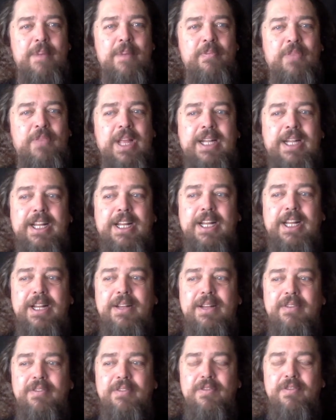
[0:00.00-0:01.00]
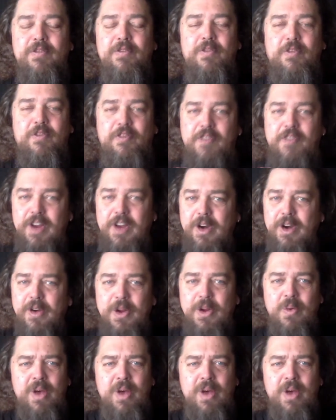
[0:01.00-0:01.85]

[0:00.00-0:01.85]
They did it very